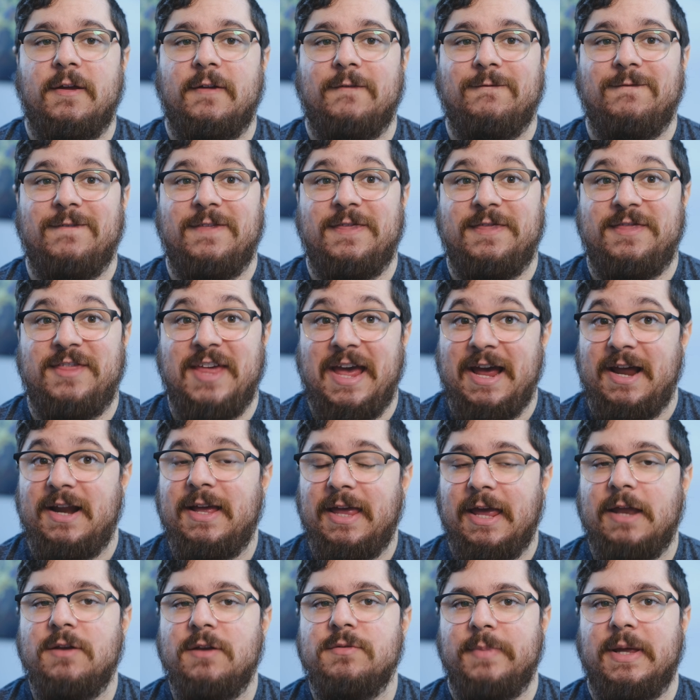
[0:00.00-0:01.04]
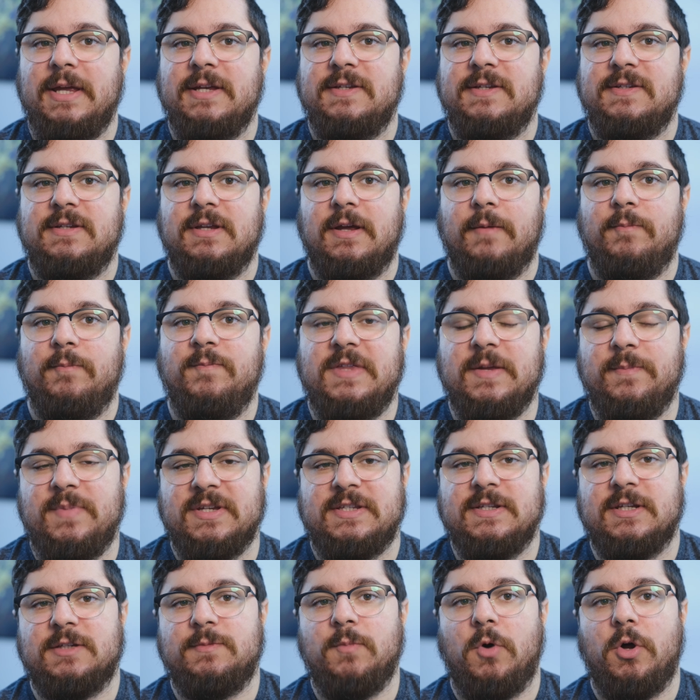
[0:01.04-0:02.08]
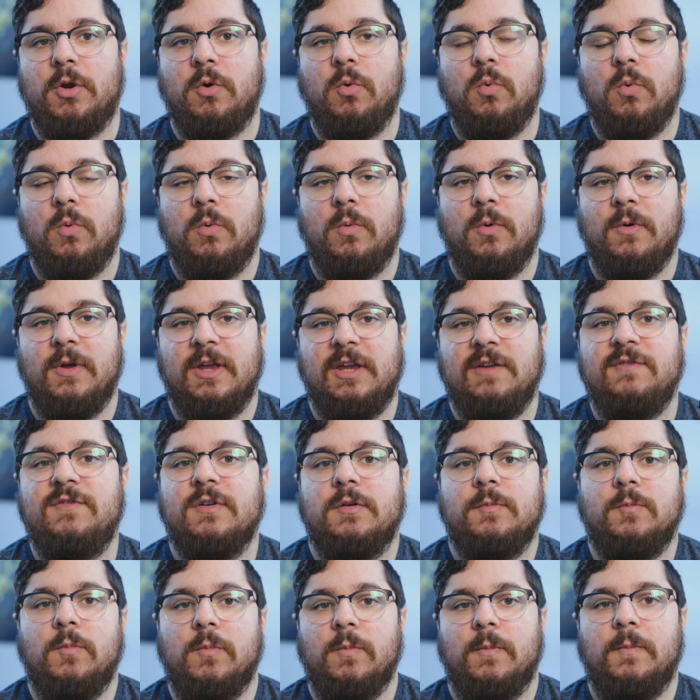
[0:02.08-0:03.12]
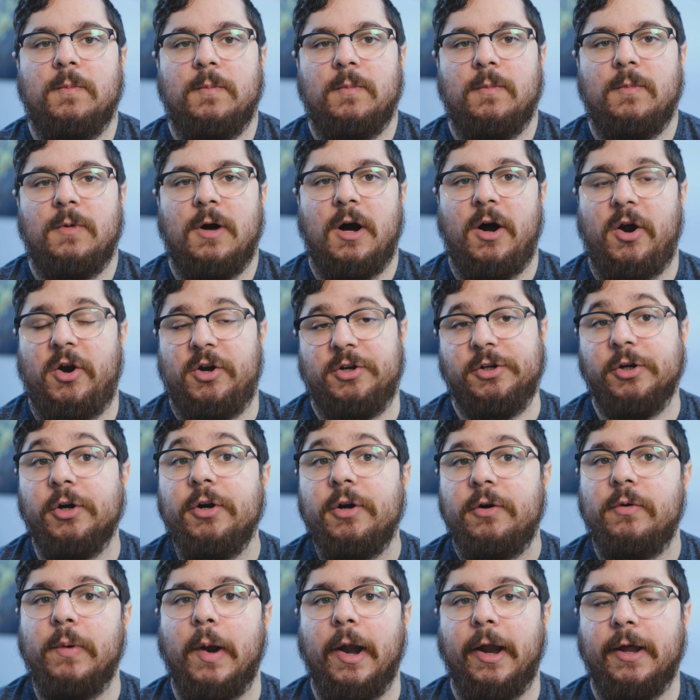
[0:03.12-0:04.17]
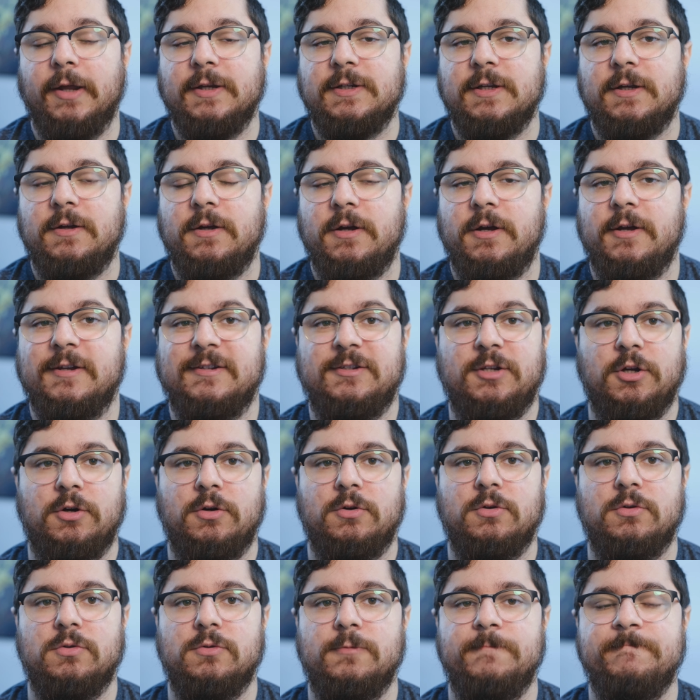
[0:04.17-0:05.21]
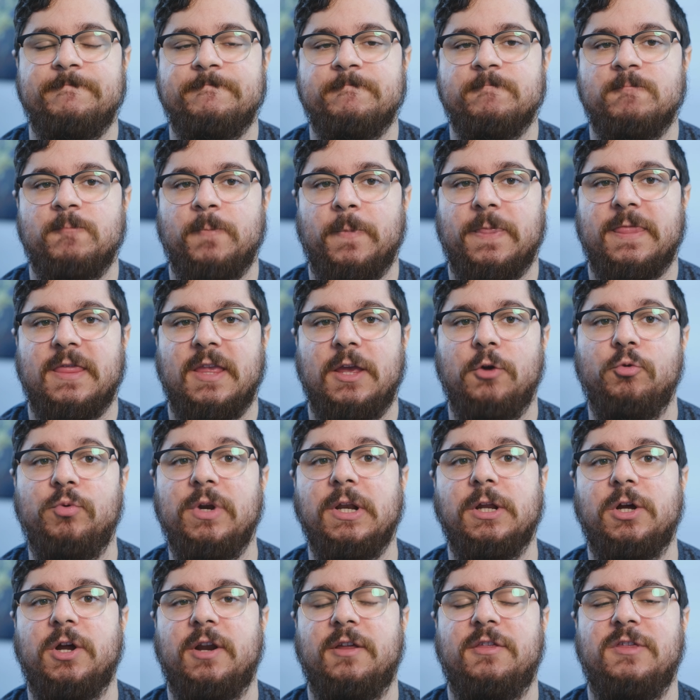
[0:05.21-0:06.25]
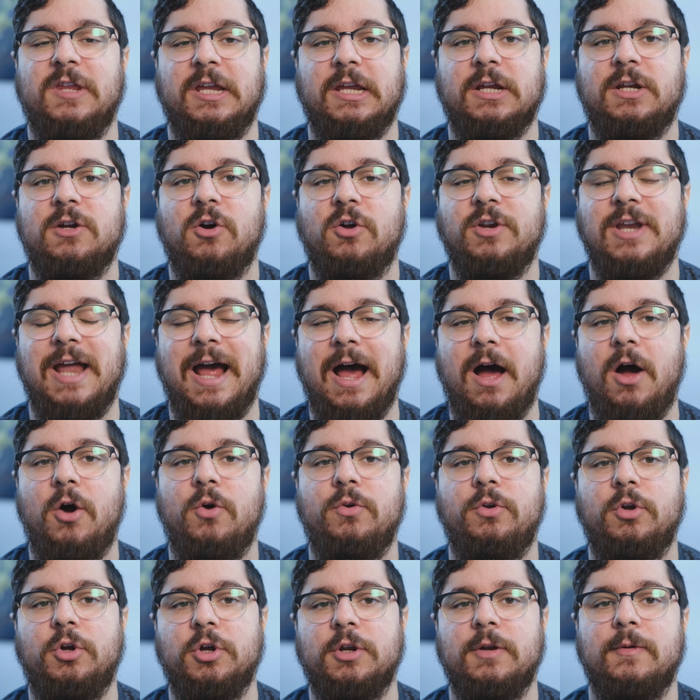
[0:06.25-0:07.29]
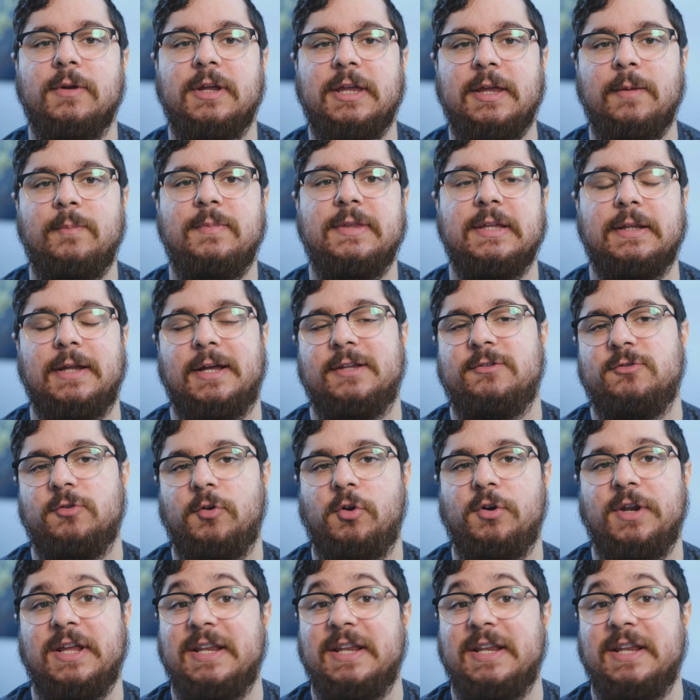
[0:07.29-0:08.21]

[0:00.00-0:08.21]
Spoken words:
that again makes the business model even harder, right? So you really got to think on how you're going to keep the lights on.